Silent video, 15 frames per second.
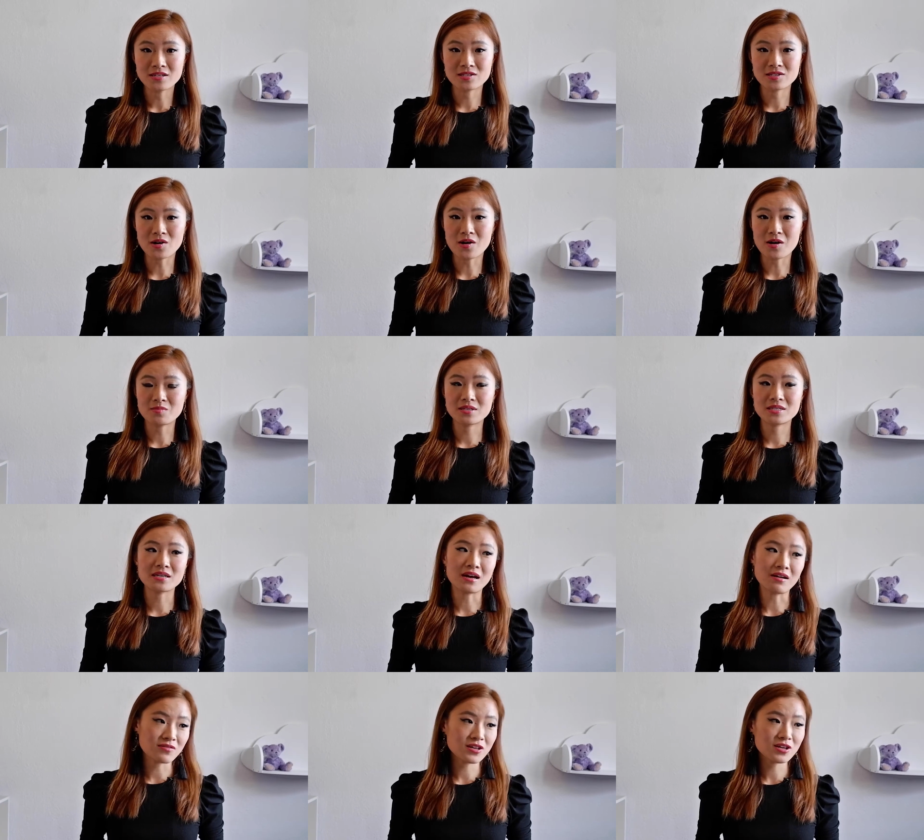So I'm
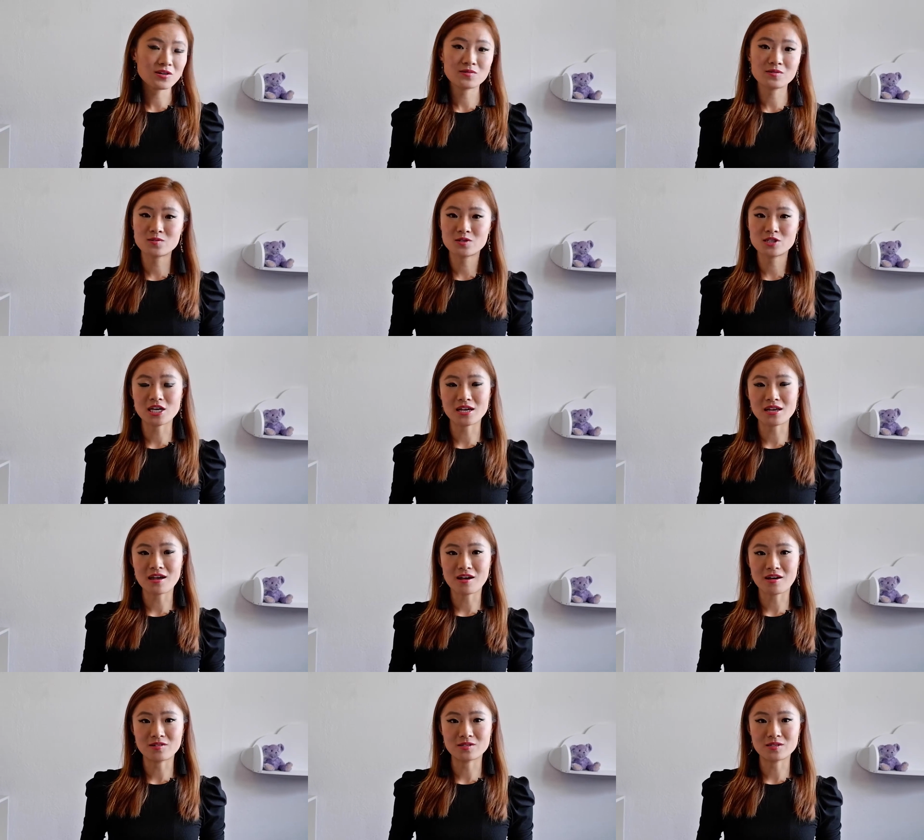definitely going to
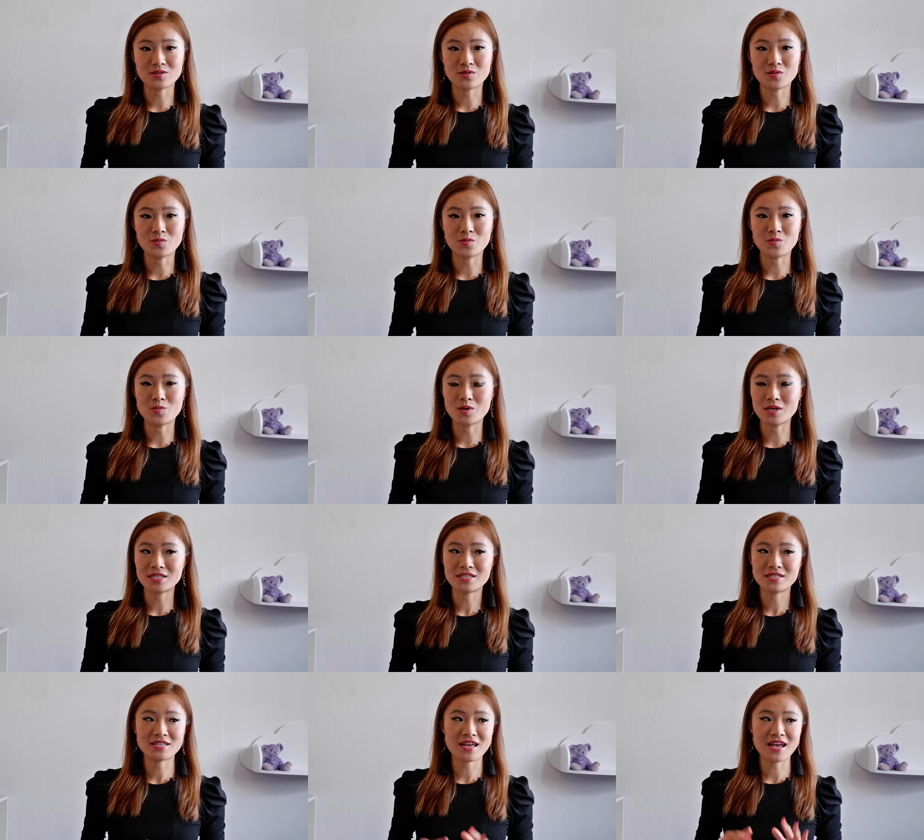check out
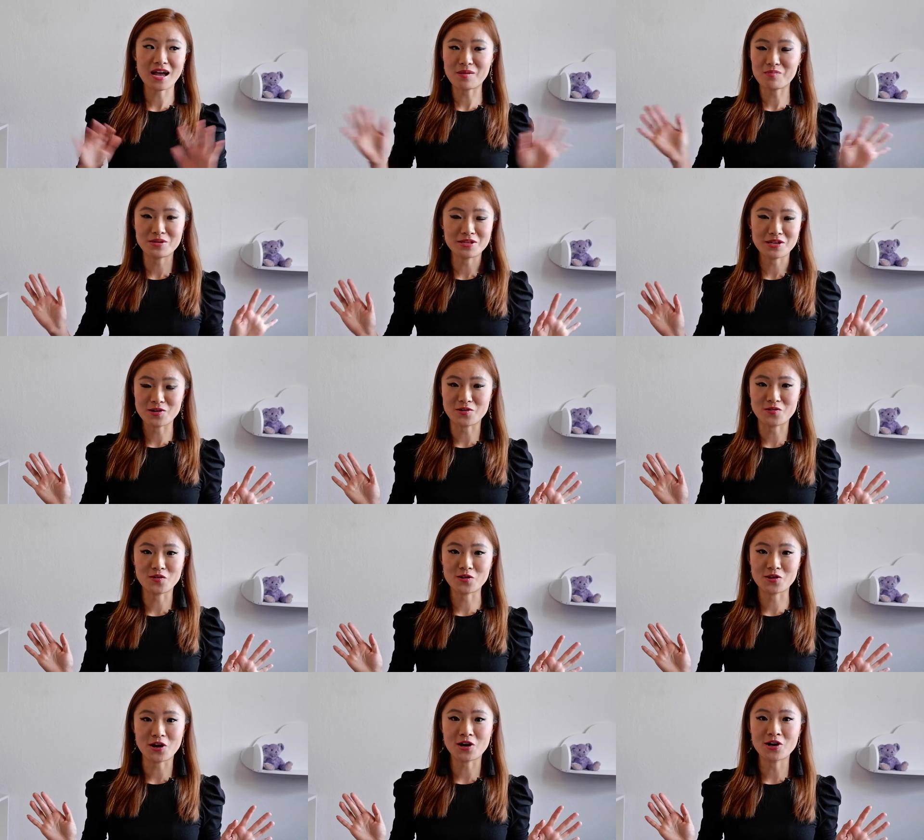what is happening
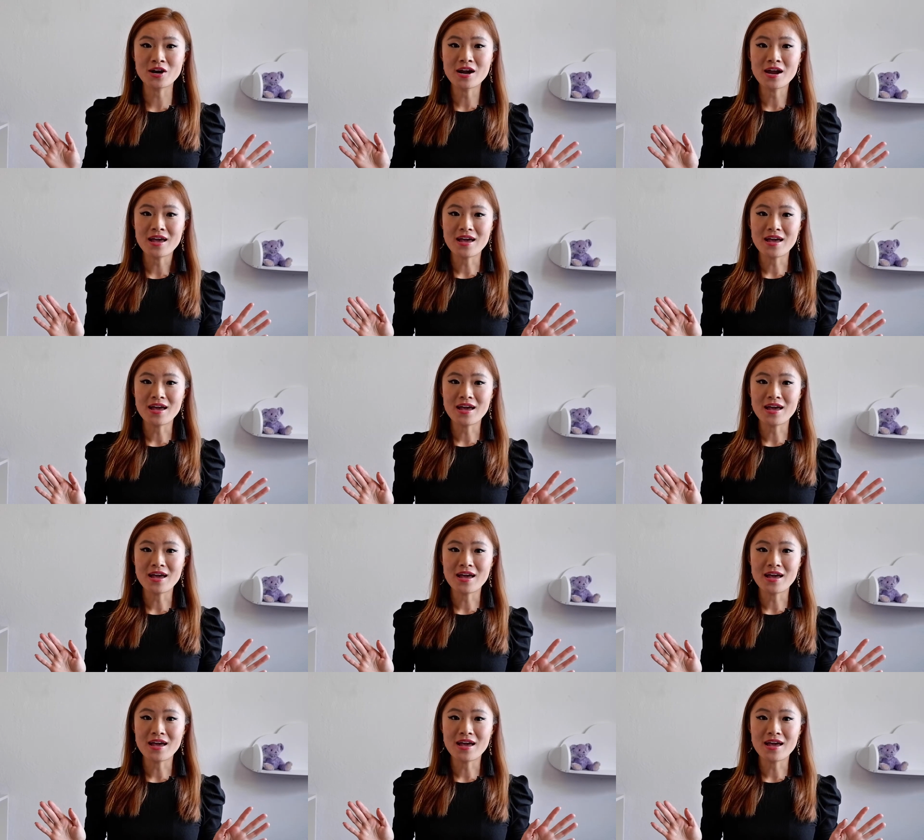over there.